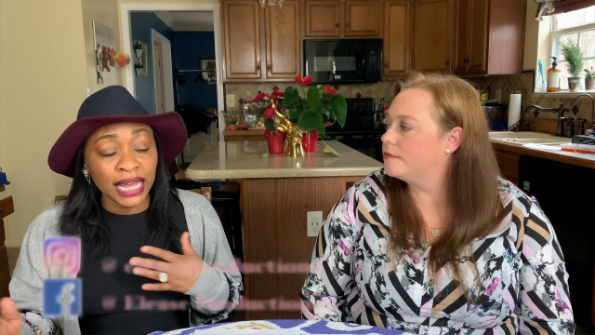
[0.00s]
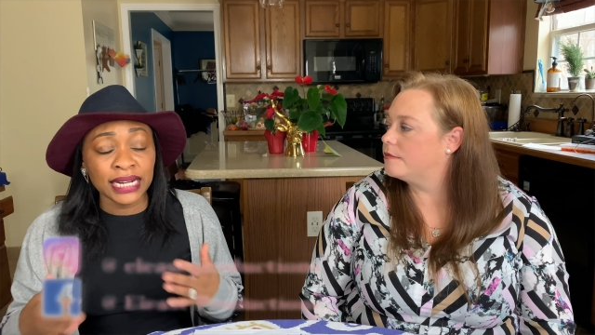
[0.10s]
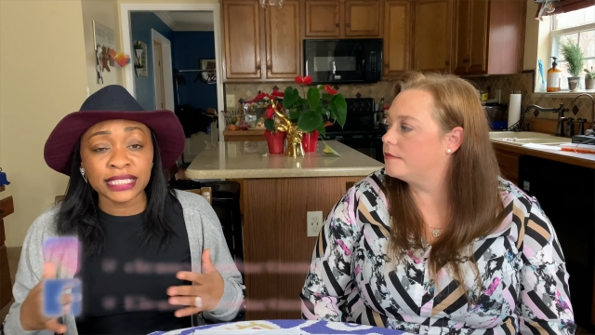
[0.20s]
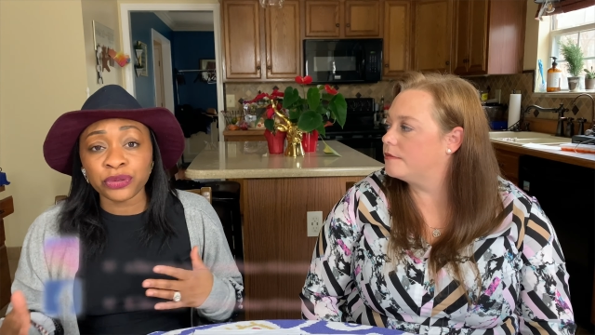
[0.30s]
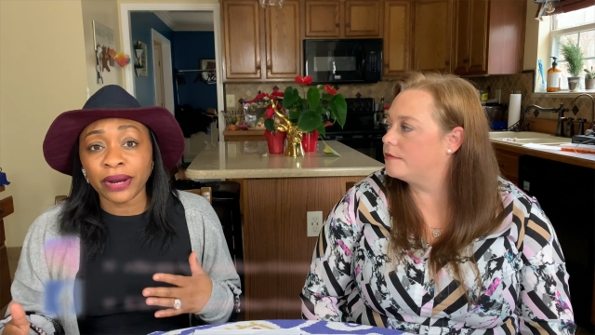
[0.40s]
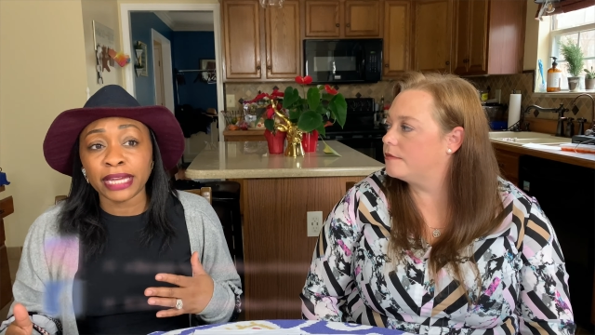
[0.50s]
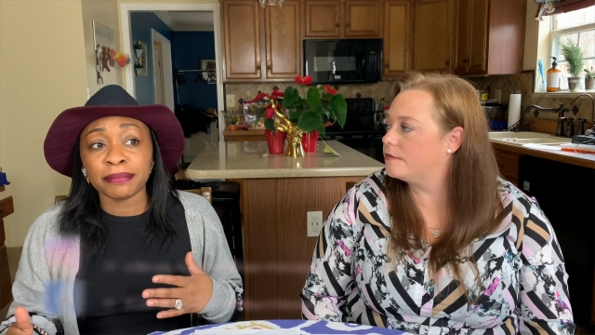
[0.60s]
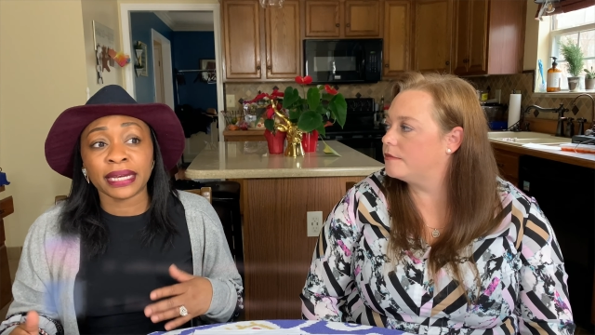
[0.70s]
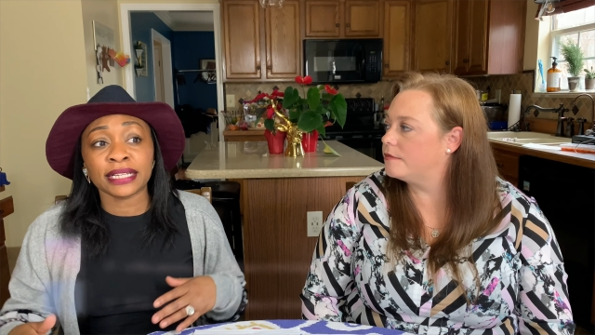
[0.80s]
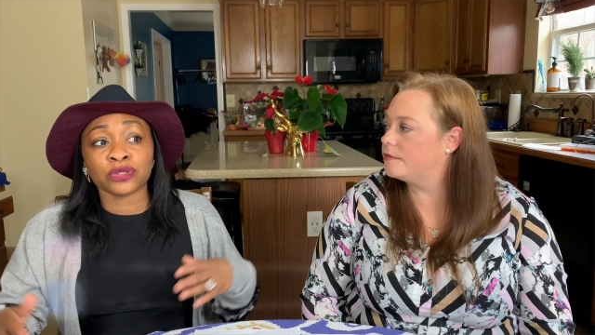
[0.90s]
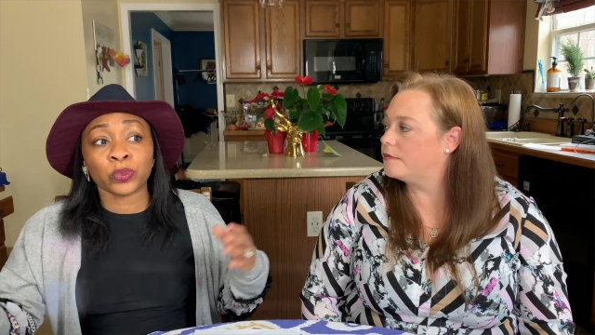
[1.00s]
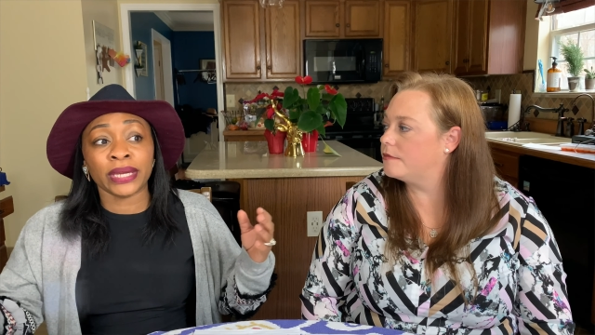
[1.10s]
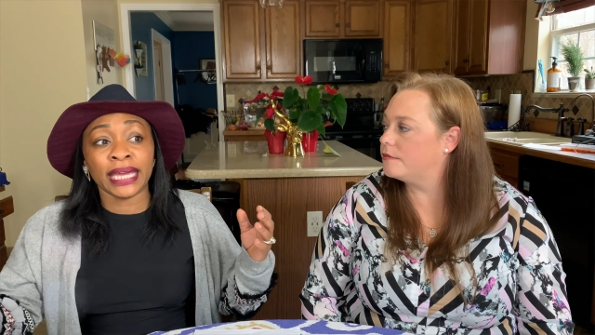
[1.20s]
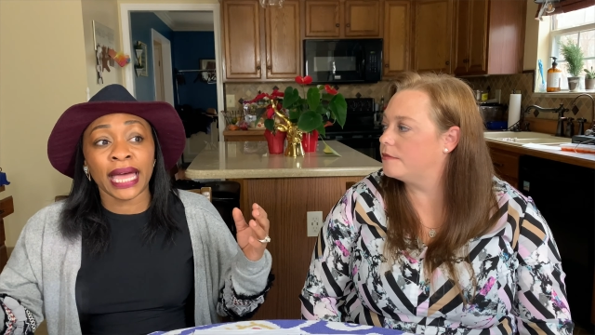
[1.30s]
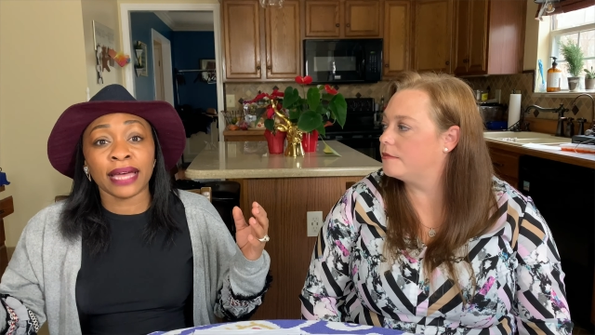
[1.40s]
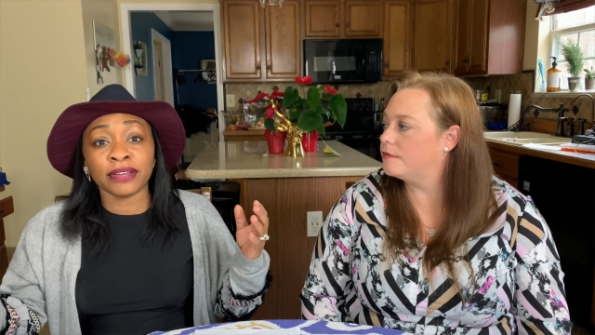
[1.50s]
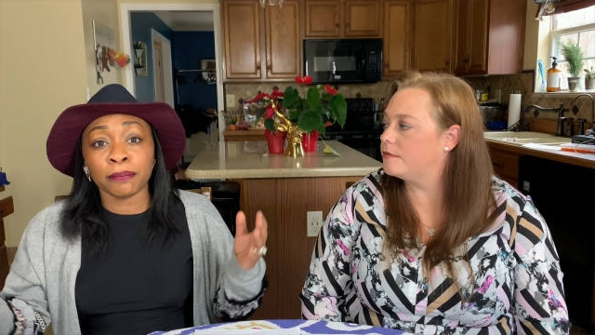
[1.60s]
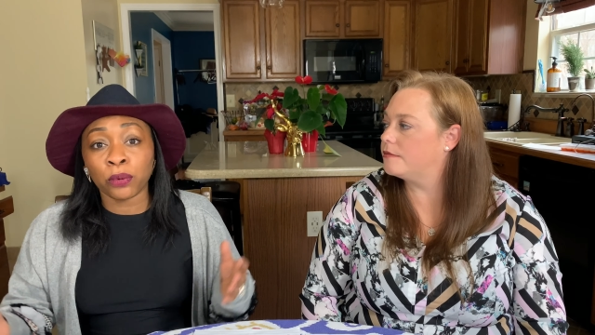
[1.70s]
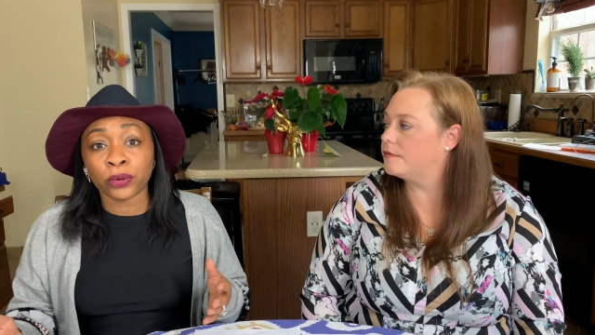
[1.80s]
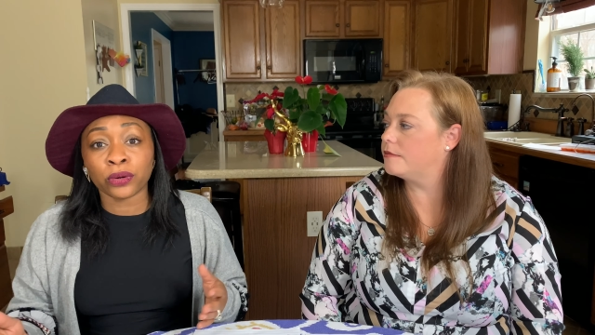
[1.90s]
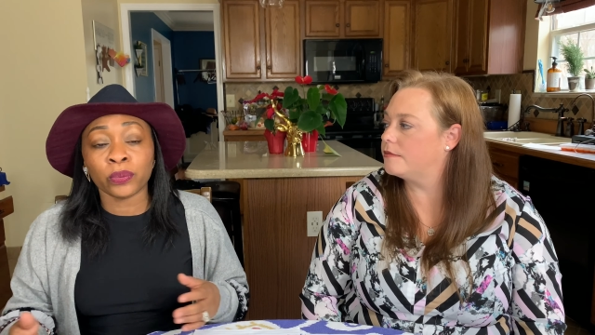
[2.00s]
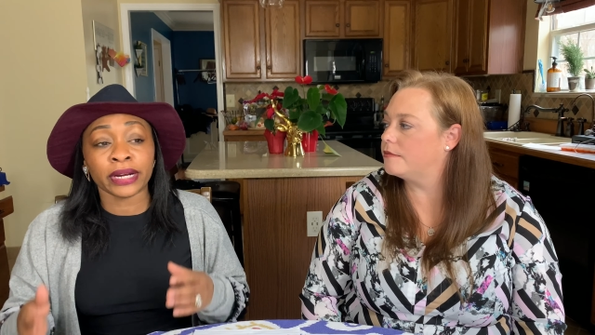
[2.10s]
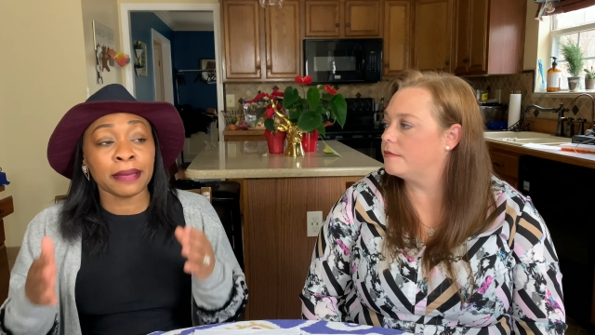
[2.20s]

Speaker 1: And it's great because we have a portal where it